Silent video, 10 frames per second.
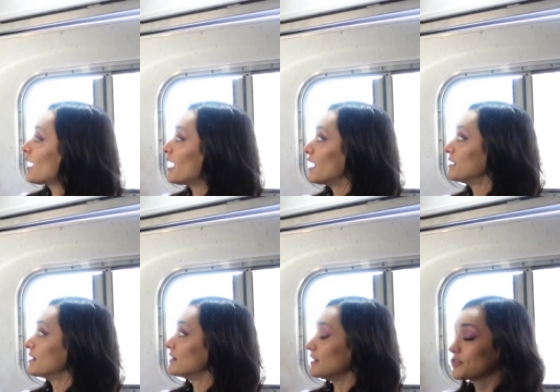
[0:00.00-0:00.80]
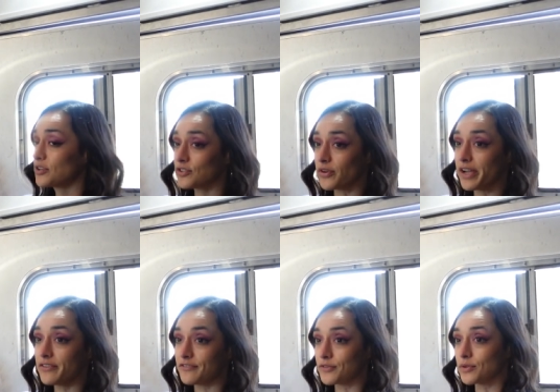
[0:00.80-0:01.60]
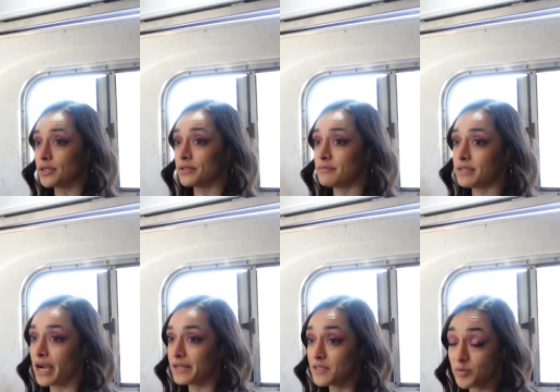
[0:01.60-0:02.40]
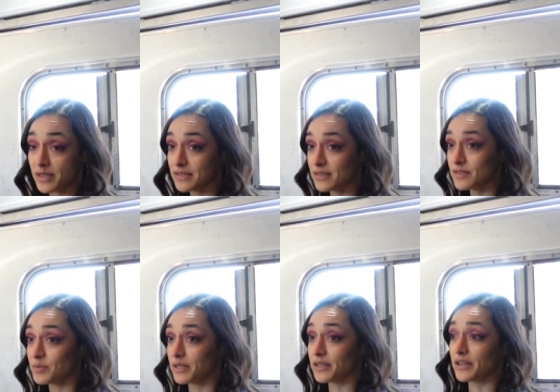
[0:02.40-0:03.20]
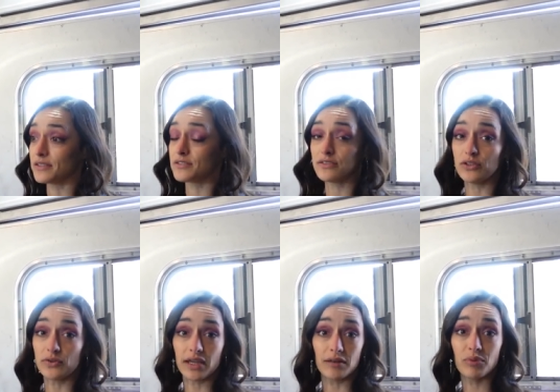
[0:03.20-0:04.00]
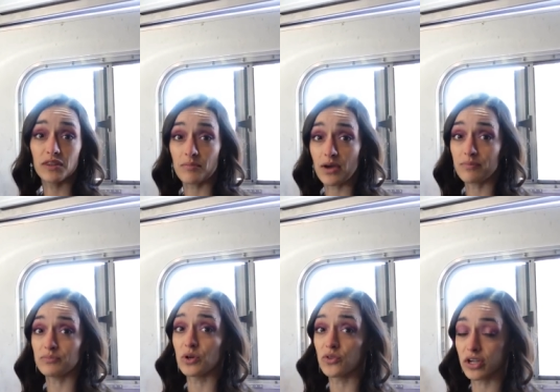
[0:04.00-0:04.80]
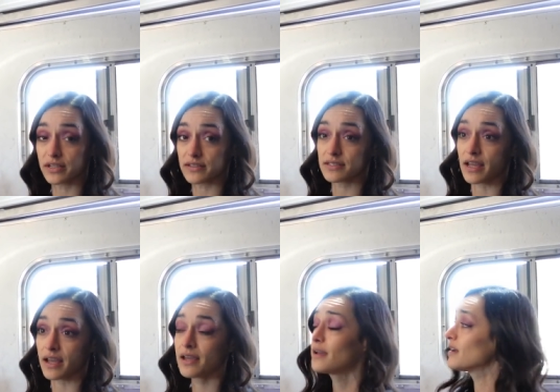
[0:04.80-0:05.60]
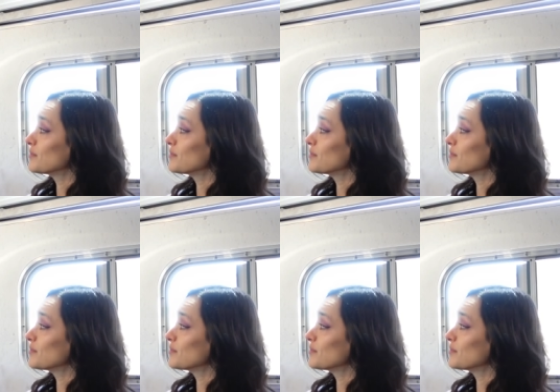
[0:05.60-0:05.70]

And these are great for tiny spaces because you can put them up, know they're gonna stay,